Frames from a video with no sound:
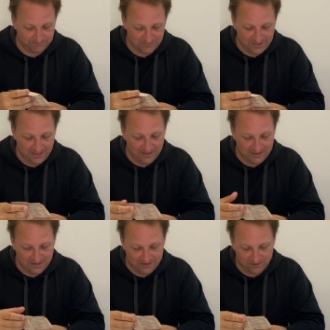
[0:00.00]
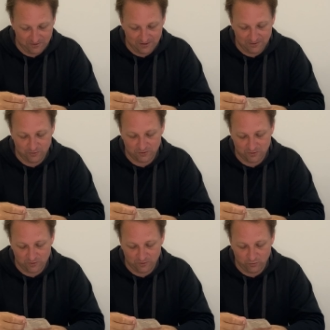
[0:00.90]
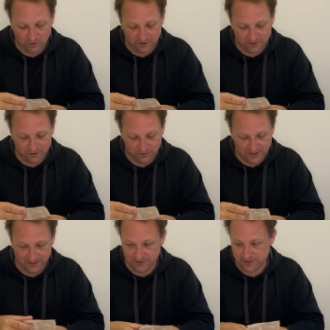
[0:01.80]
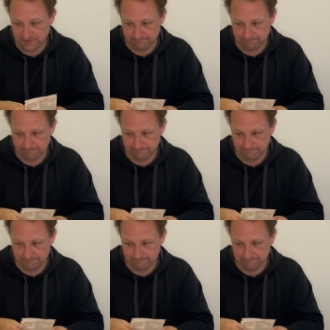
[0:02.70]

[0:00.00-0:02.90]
Okay, add hot or cold water to taste.